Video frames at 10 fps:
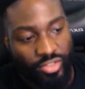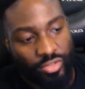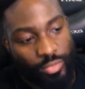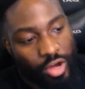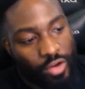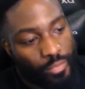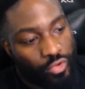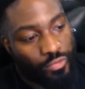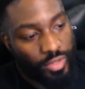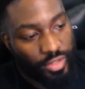the small
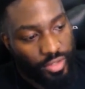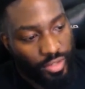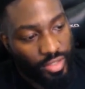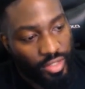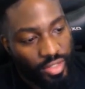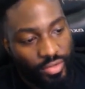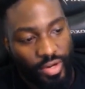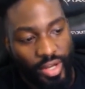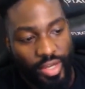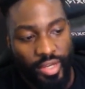movement,
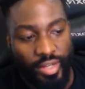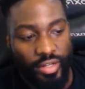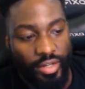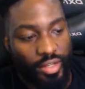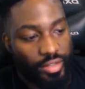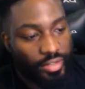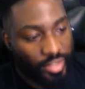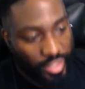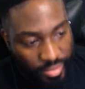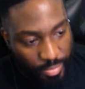right, and
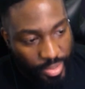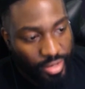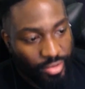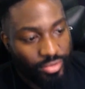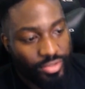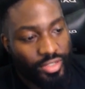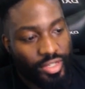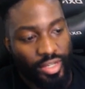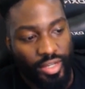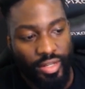less bounce
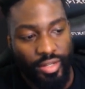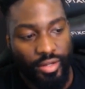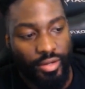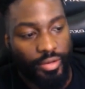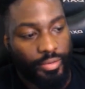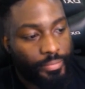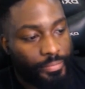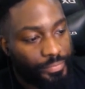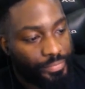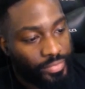
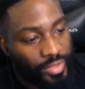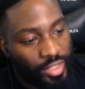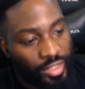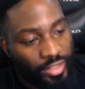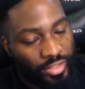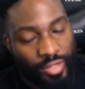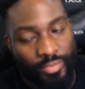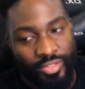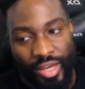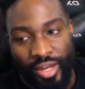and
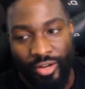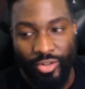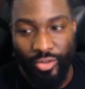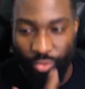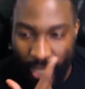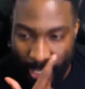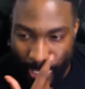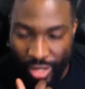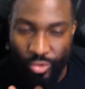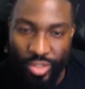some, I don't know. Right
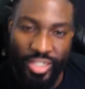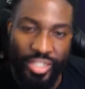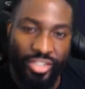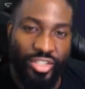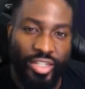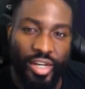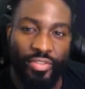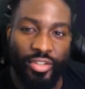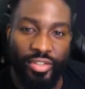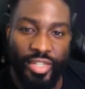now, what can she get
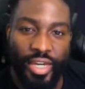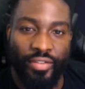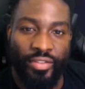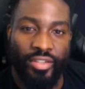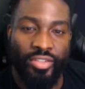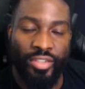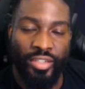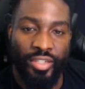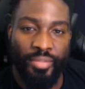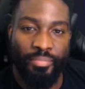after the dive kick? She
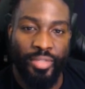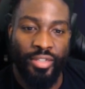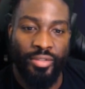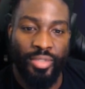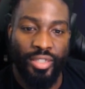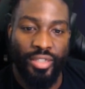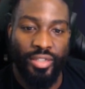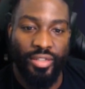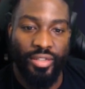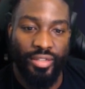can get medium
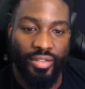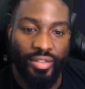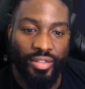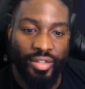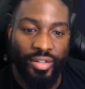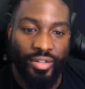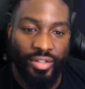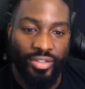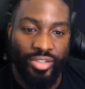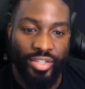kick.
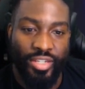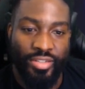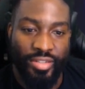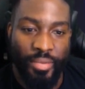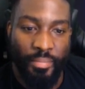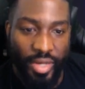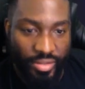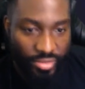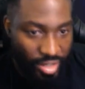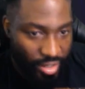She can get some buttons,